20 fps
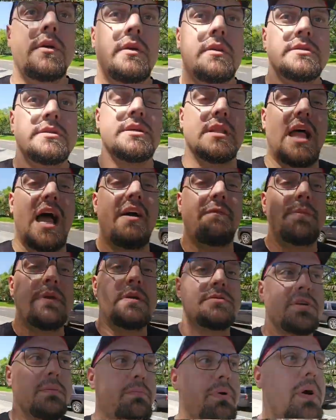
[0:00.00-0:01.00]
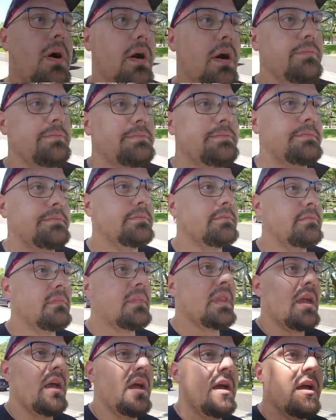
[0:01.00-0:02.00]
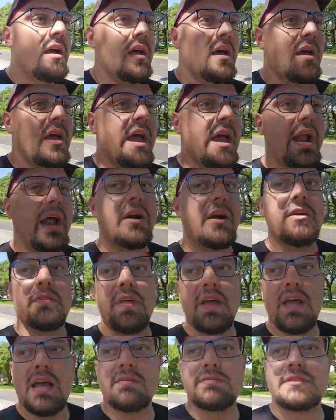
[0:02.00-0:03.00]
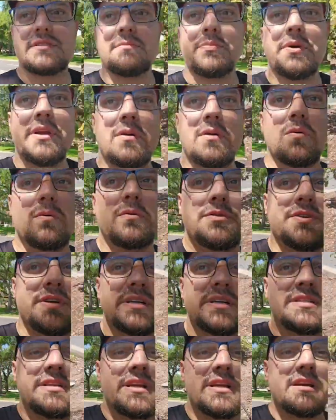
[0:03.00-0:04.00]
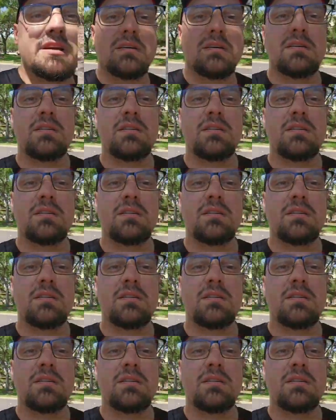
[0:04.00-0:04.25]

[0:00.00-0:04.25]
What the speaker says: It's a live music bar. And I heard they have some pretty cool drinks in here,